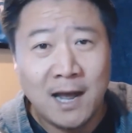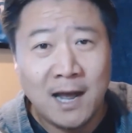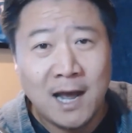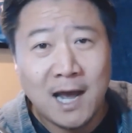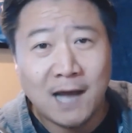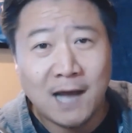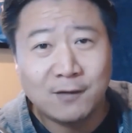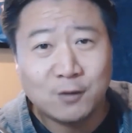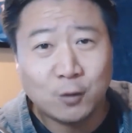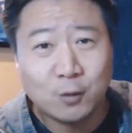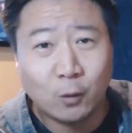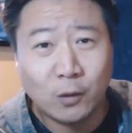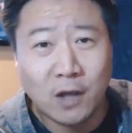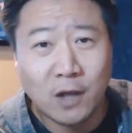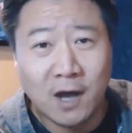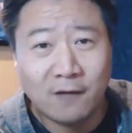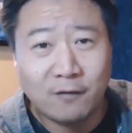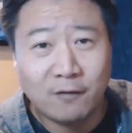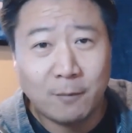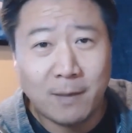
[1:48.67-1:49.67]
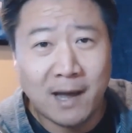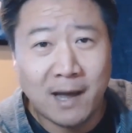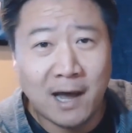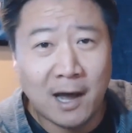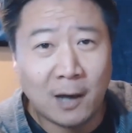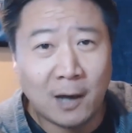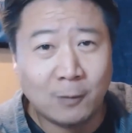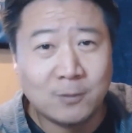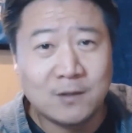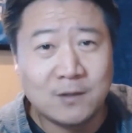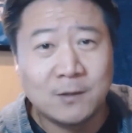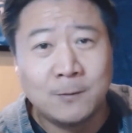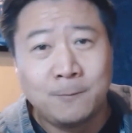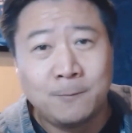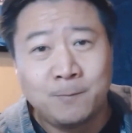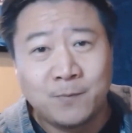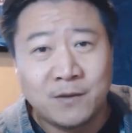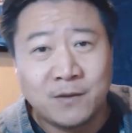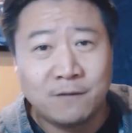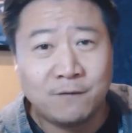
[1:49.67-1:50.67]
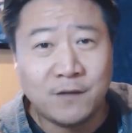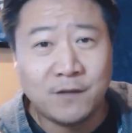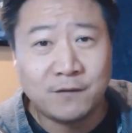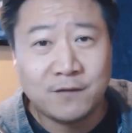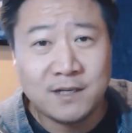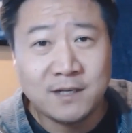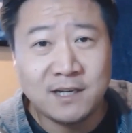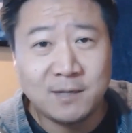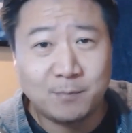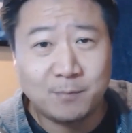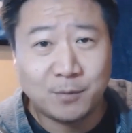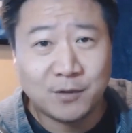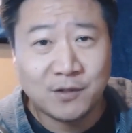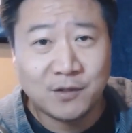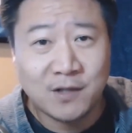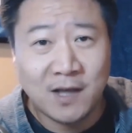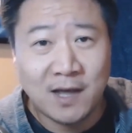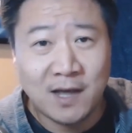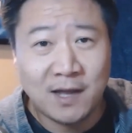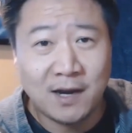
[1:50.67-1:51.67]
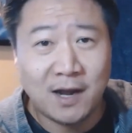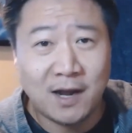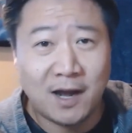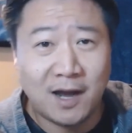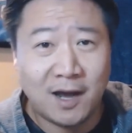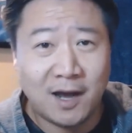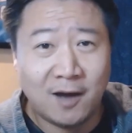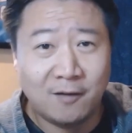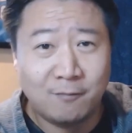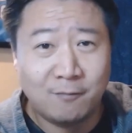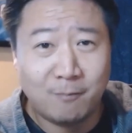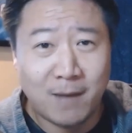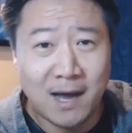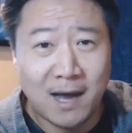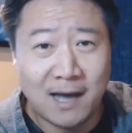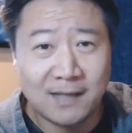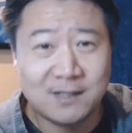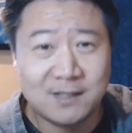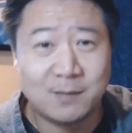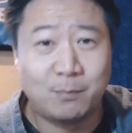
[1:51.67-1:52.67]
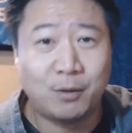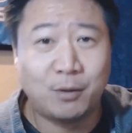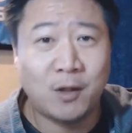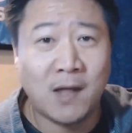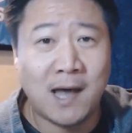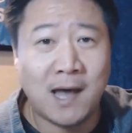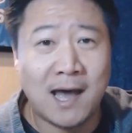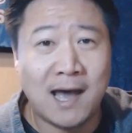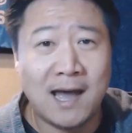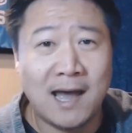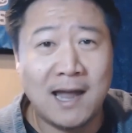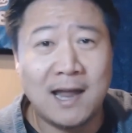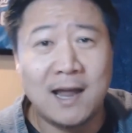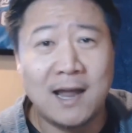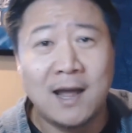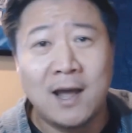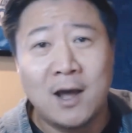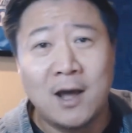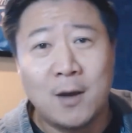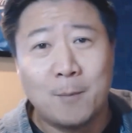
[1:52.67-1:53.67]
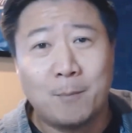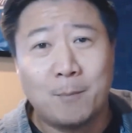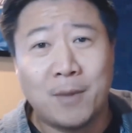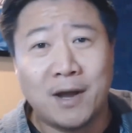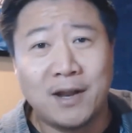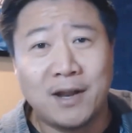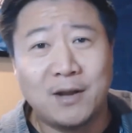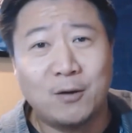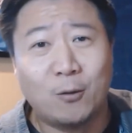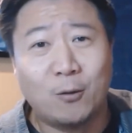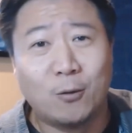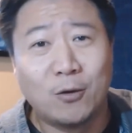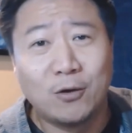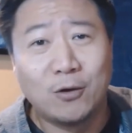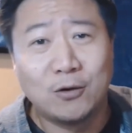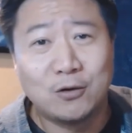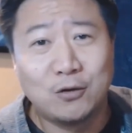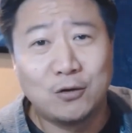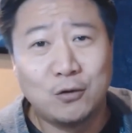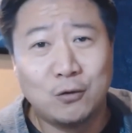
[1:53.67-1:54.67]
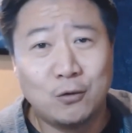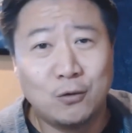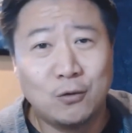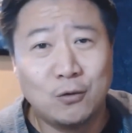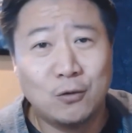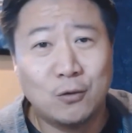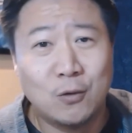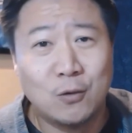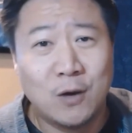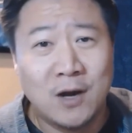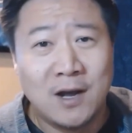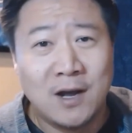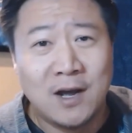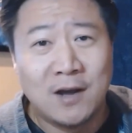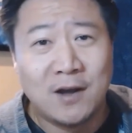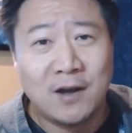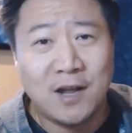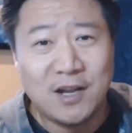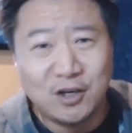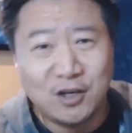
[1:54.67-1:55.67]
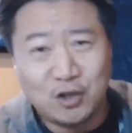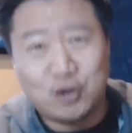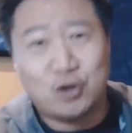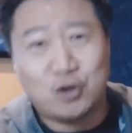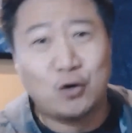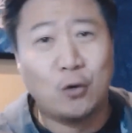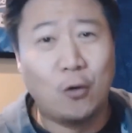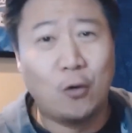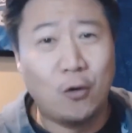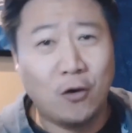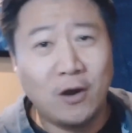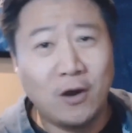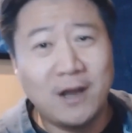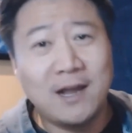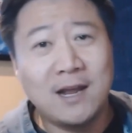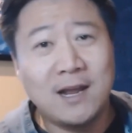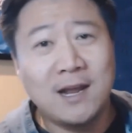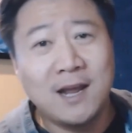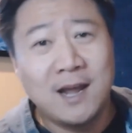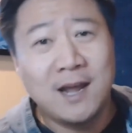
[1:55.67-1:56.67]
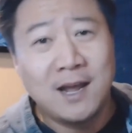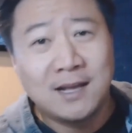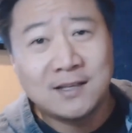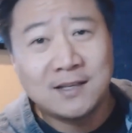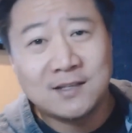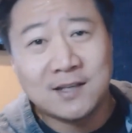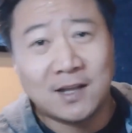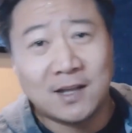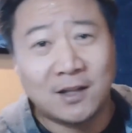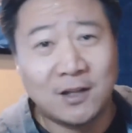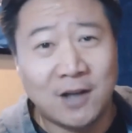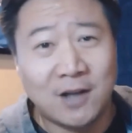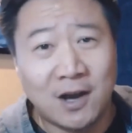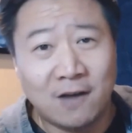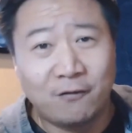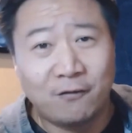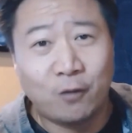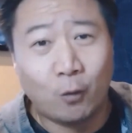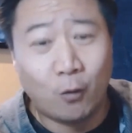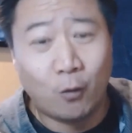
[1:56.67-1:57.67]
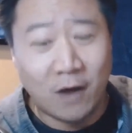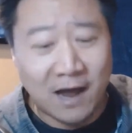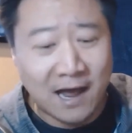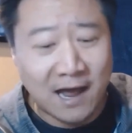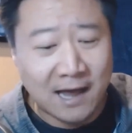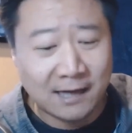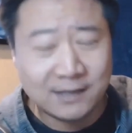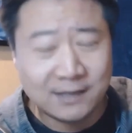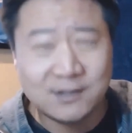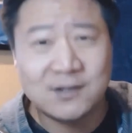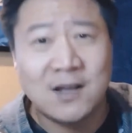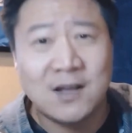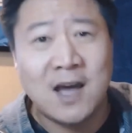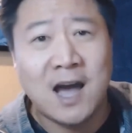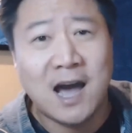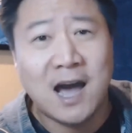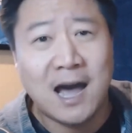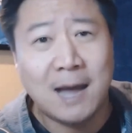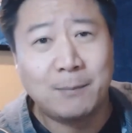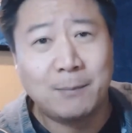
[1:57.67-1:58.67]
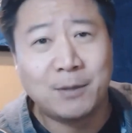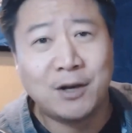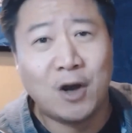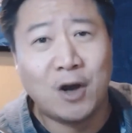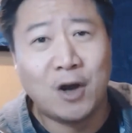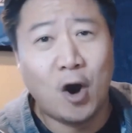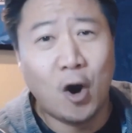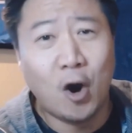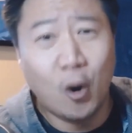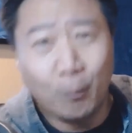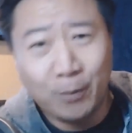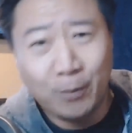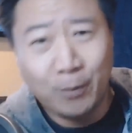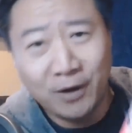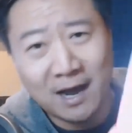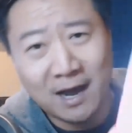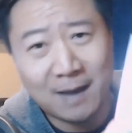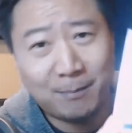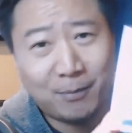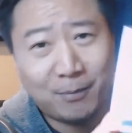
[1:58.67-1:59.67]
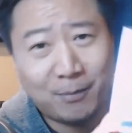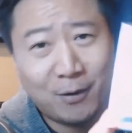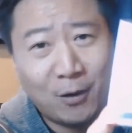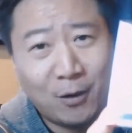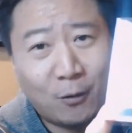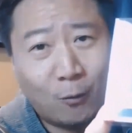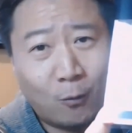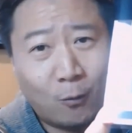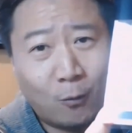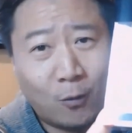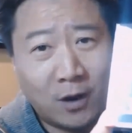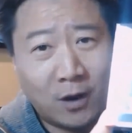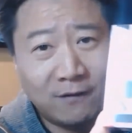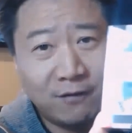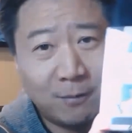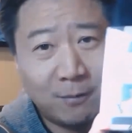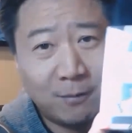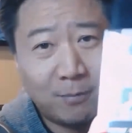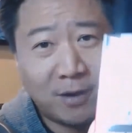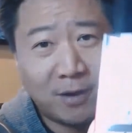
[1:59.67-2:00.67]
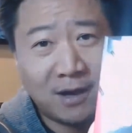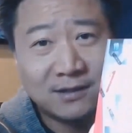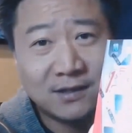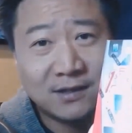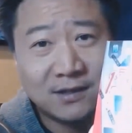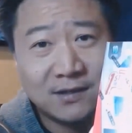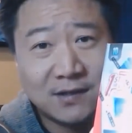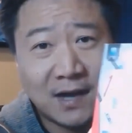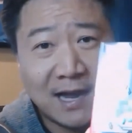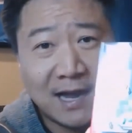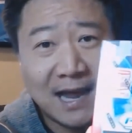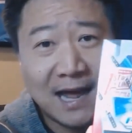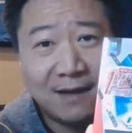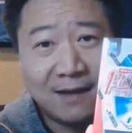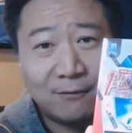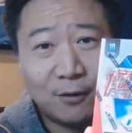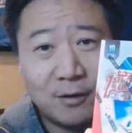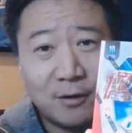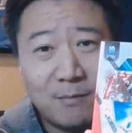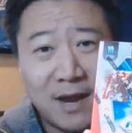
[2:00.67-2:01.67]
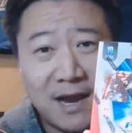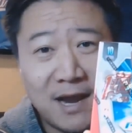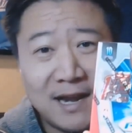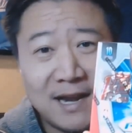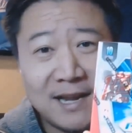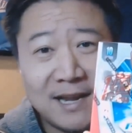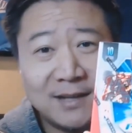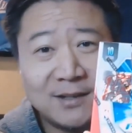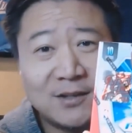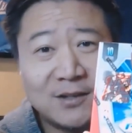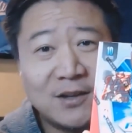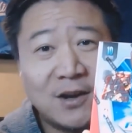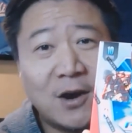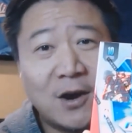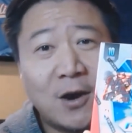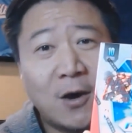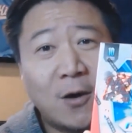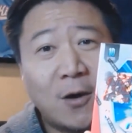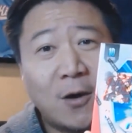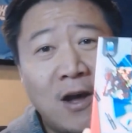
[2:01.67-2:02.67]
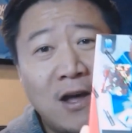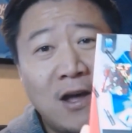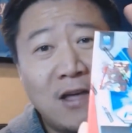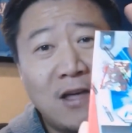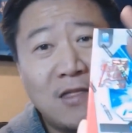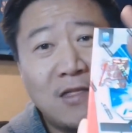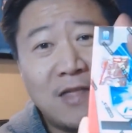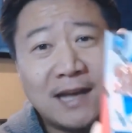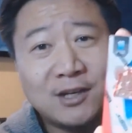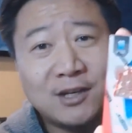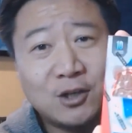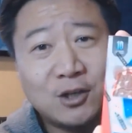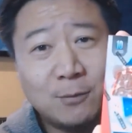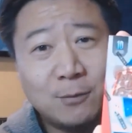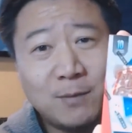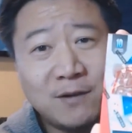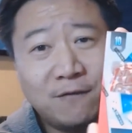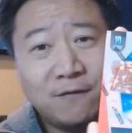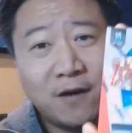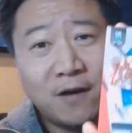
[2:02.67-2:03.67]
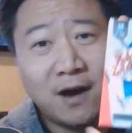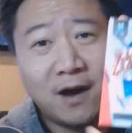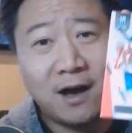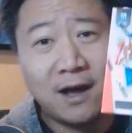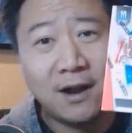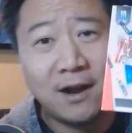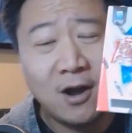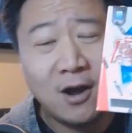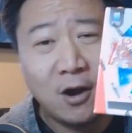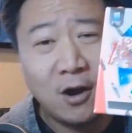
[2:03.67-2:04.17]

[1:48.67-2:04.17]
I've sold off about 15% of my supply, but in order to enjoy selling off the wax, I'm gonna open up one of the boxes I have remaining, so that should be fun.